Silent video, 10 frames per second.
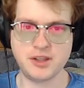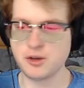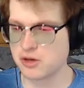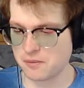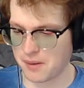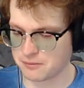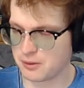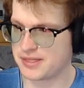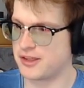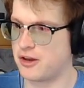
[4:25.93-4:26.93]
you come up
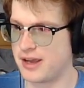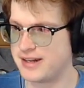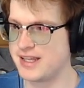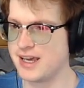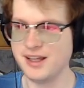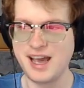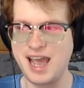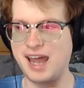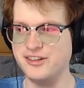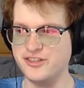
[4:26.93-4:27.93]
with the good idea,
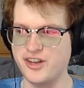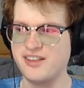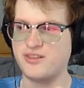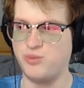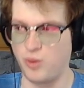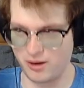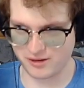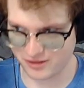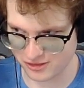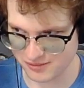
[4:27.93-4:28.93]
and it just
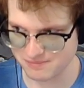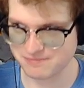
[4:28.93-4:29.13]
works.